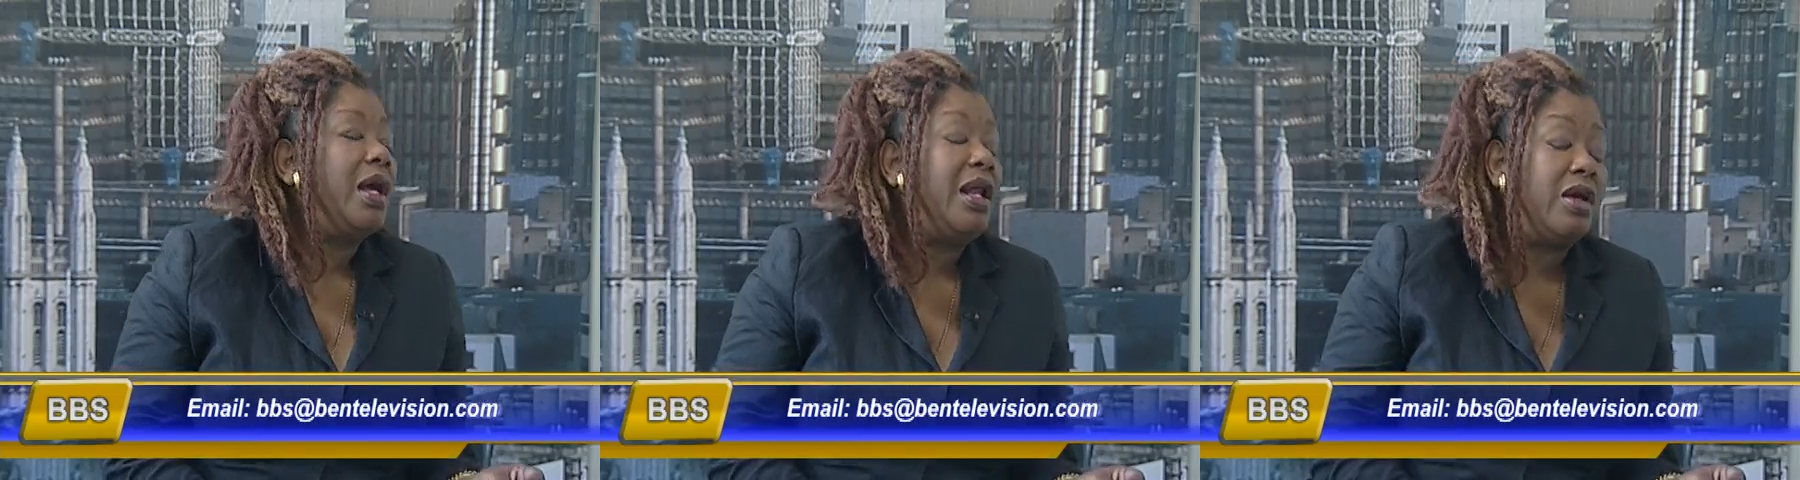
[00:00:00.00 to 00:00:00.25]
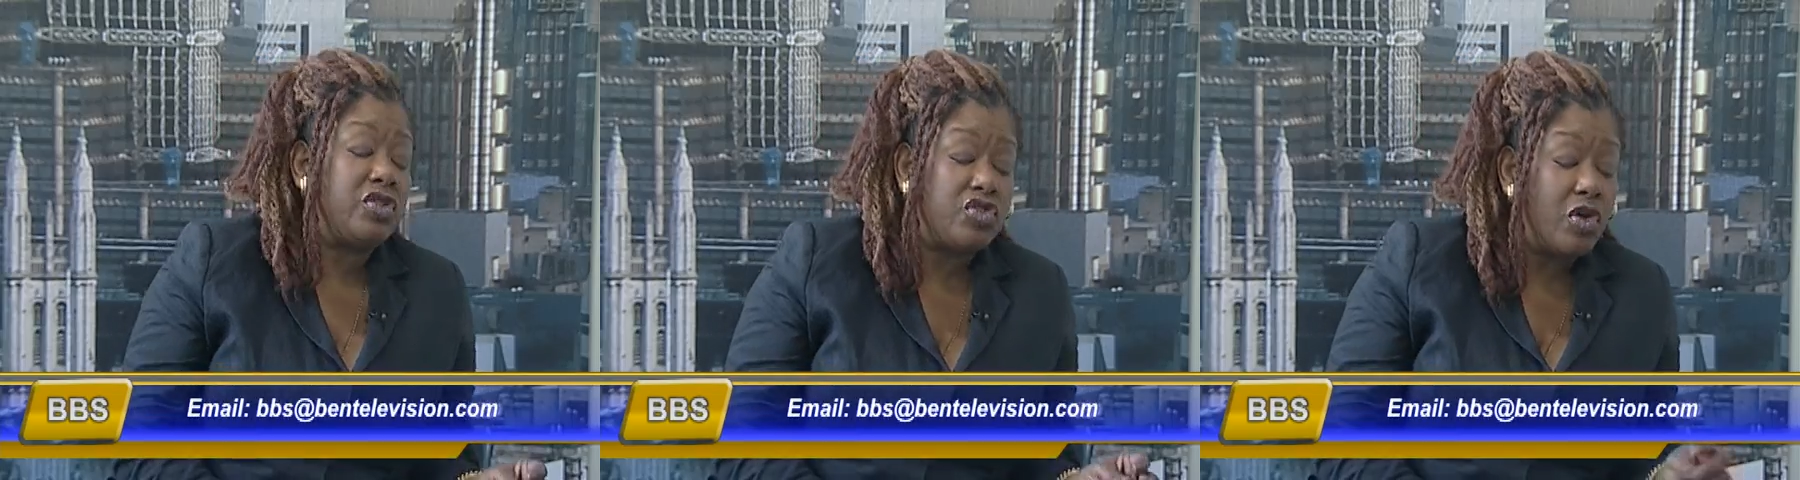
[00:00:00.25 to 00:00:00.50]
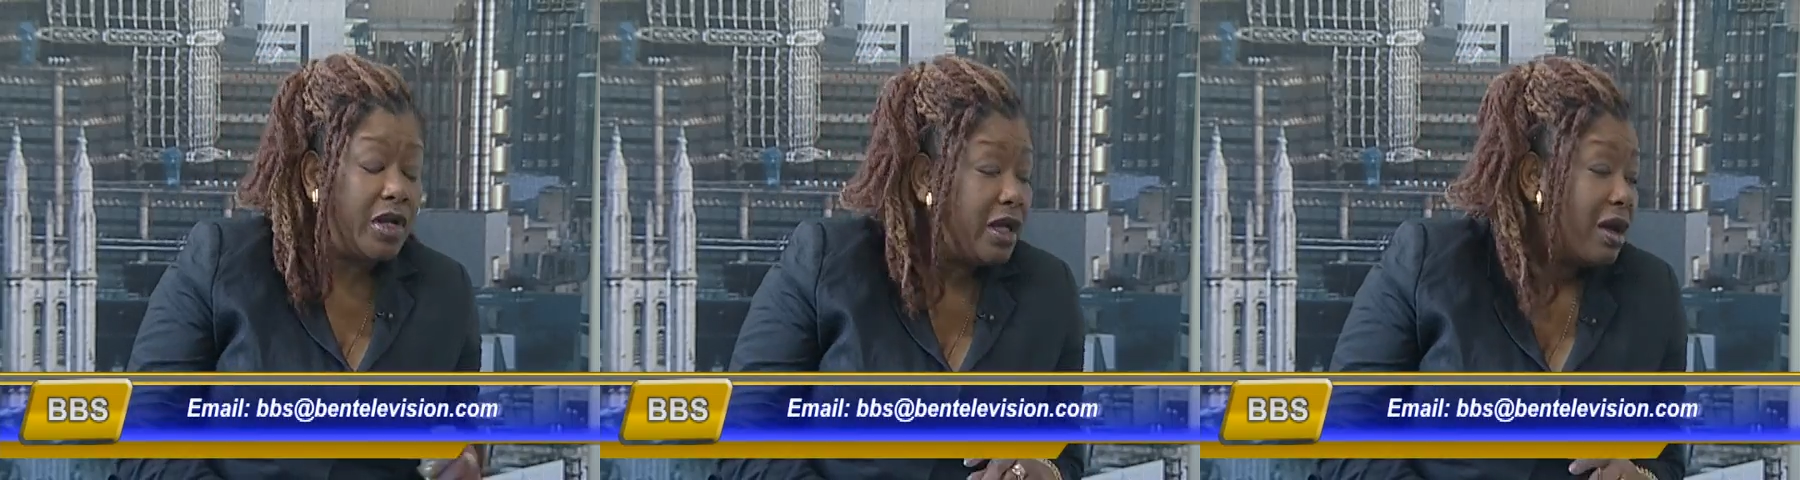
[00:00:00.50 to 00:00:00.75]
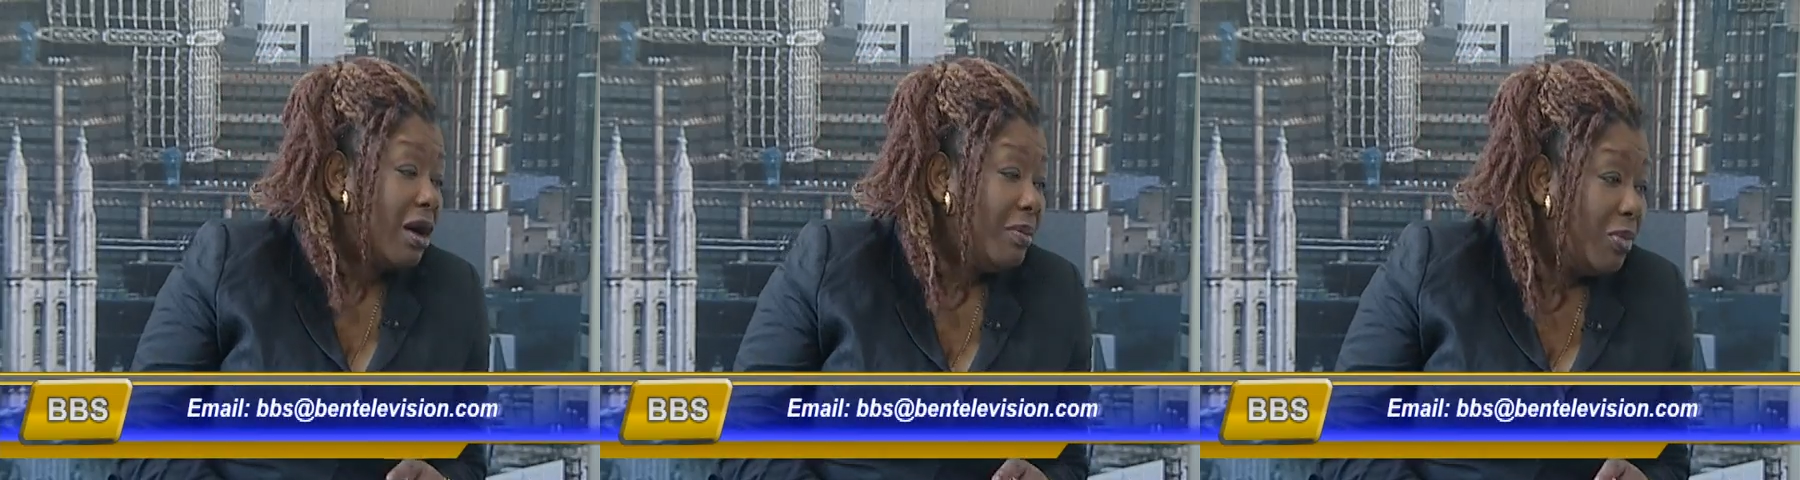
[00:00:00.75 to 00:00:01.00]

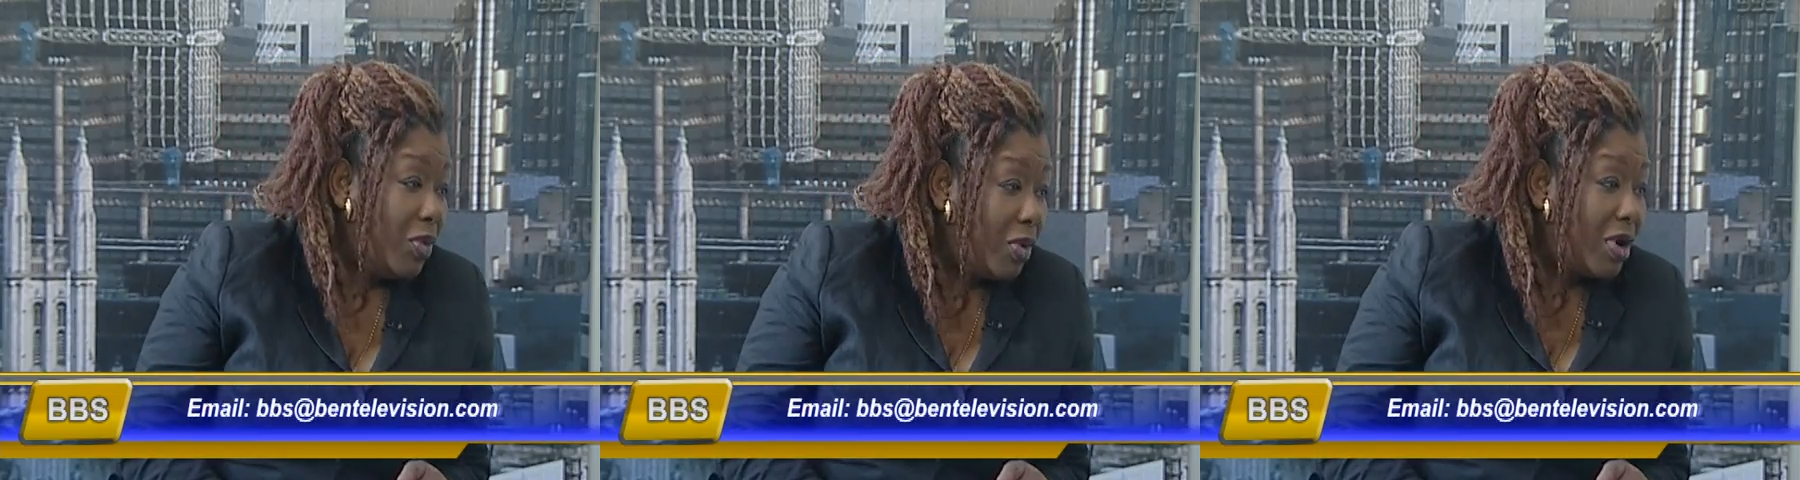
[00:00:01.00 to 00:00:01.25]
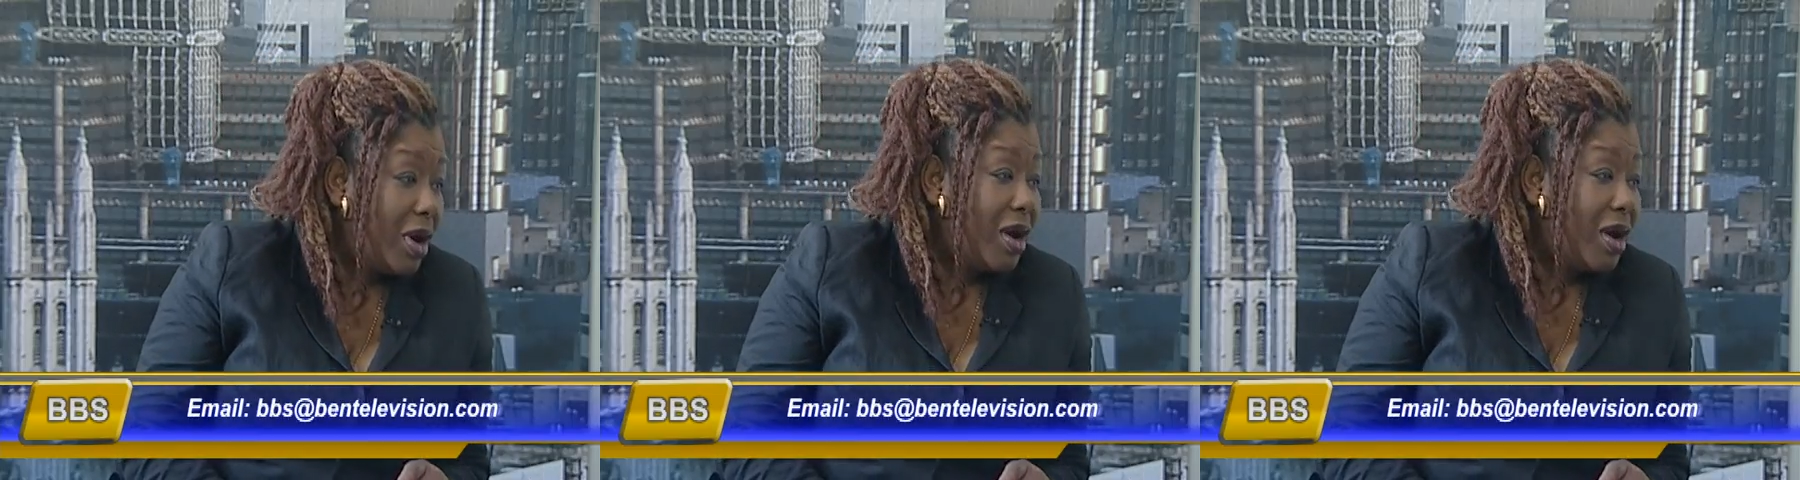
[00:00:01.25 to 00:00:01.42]
electronic book.